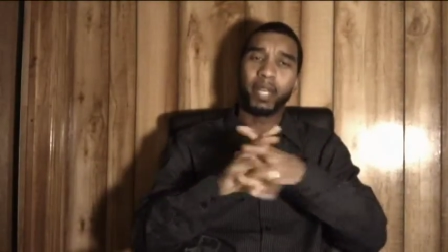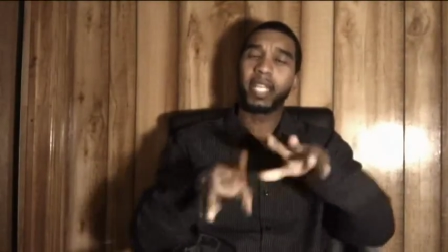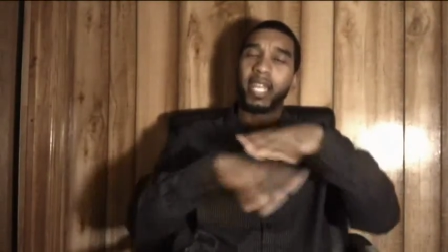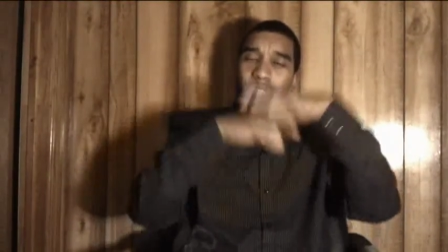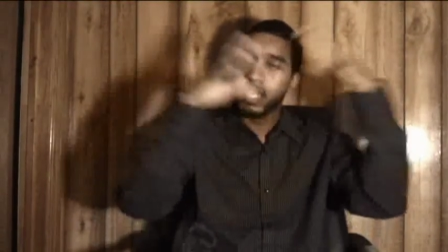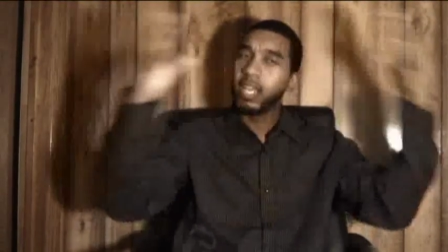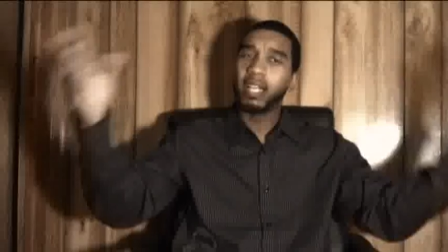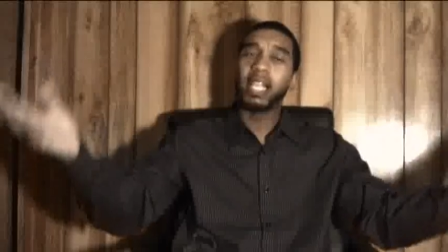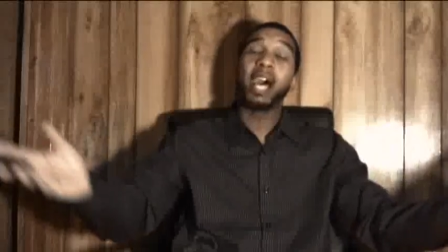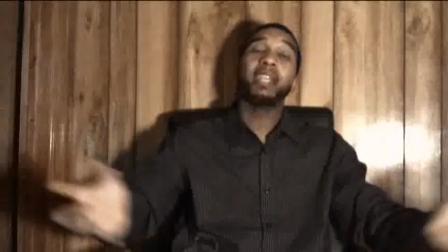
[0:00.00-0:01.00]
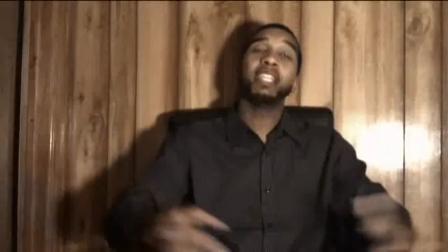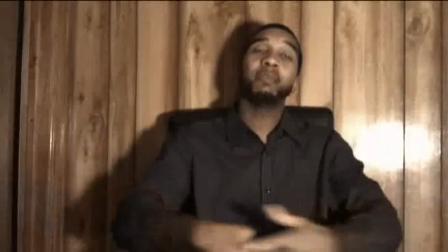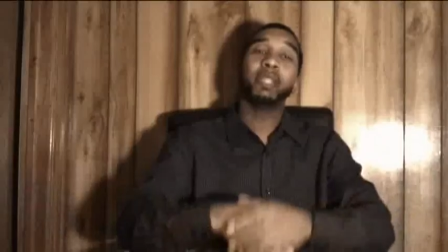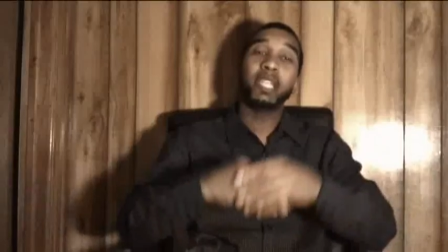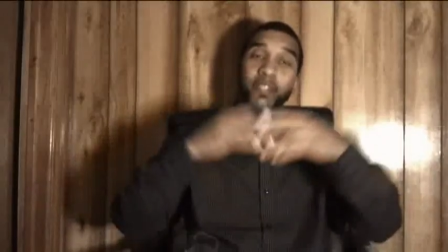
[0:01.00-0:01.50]
But again, a lot of
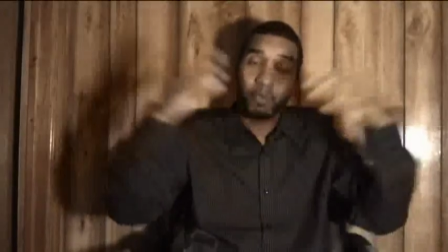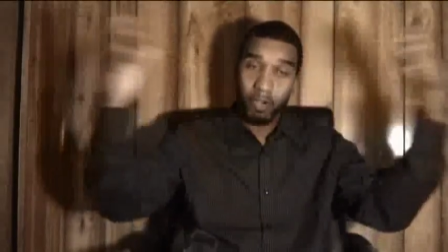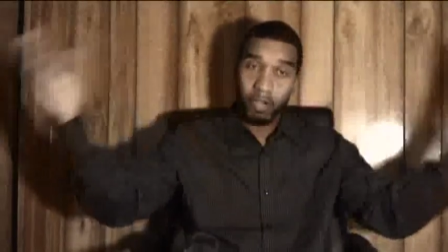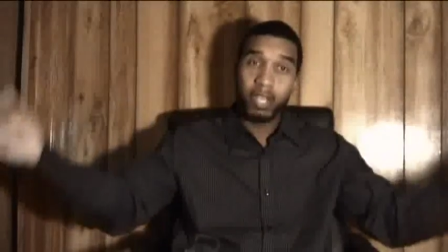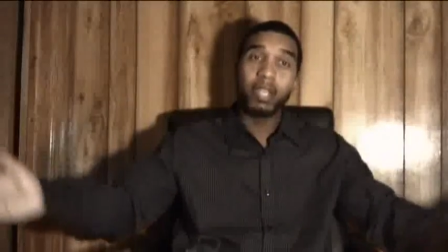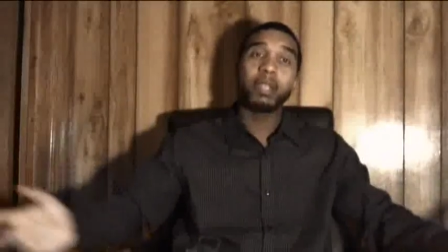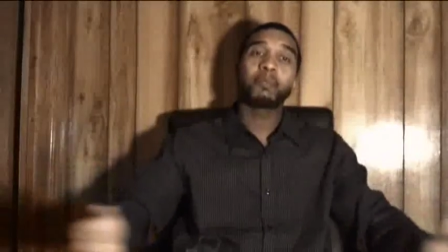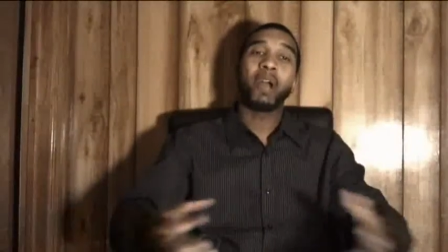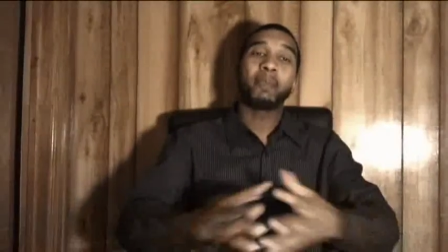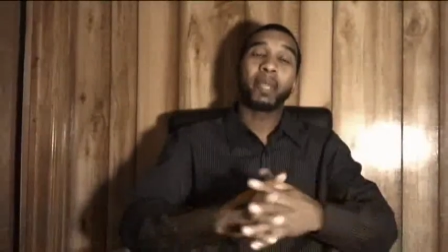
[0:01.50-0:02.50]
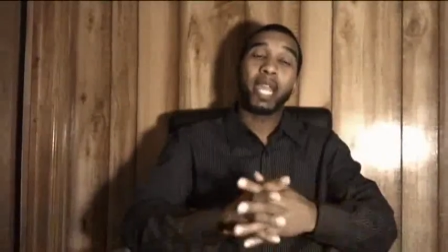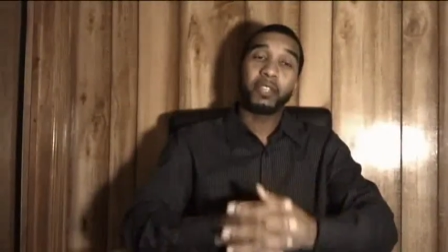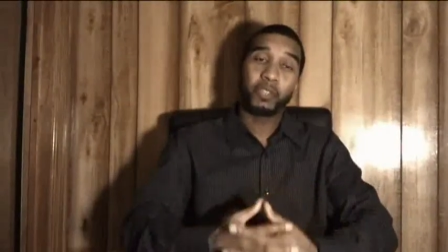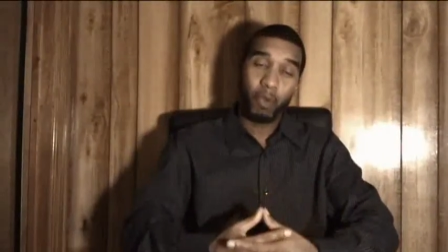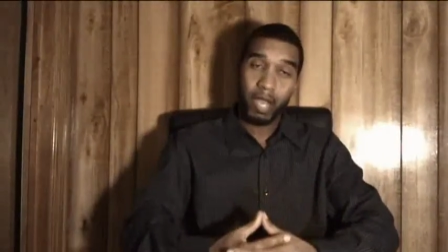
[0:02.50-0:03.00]
these beliefs were
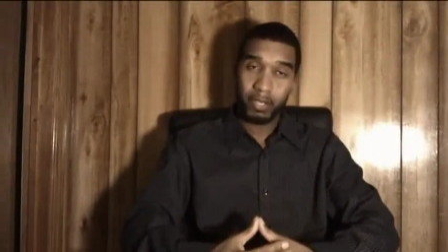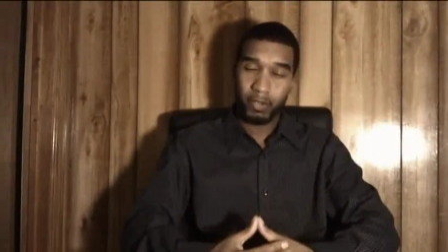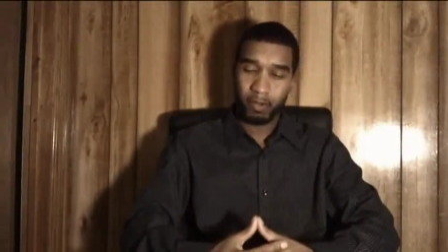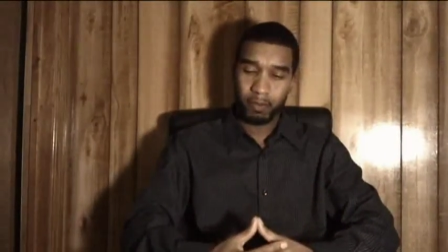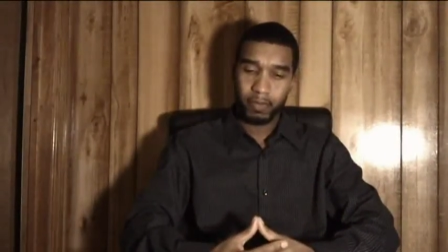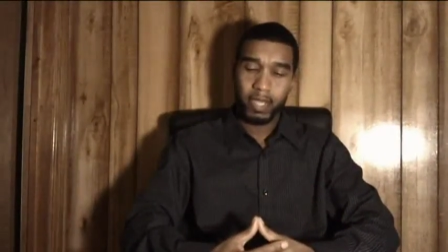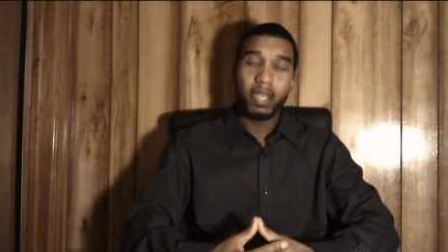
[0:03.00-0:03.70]
propagated throughout Europe.